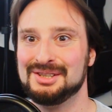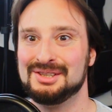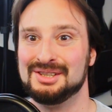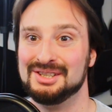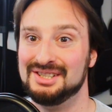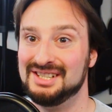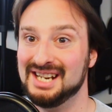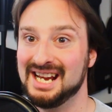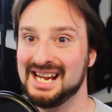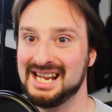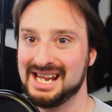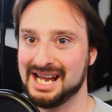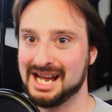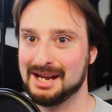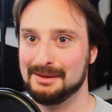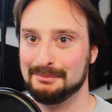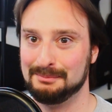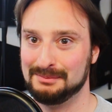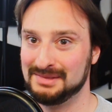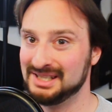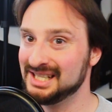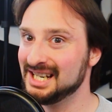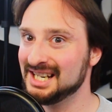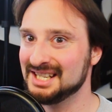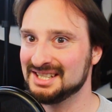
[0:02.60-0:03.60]
Today I'm
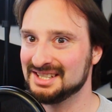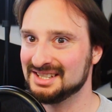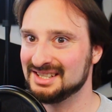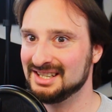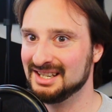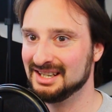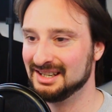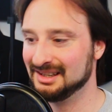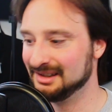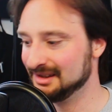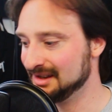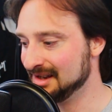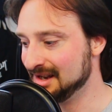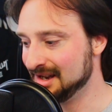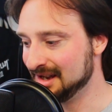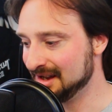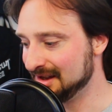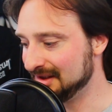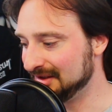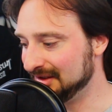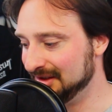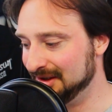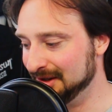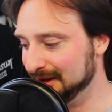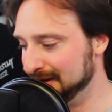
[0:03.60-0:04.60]
testing
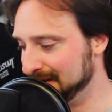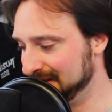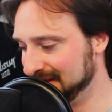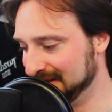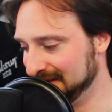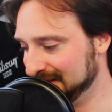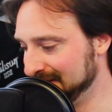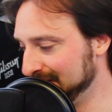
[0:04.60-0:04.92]
the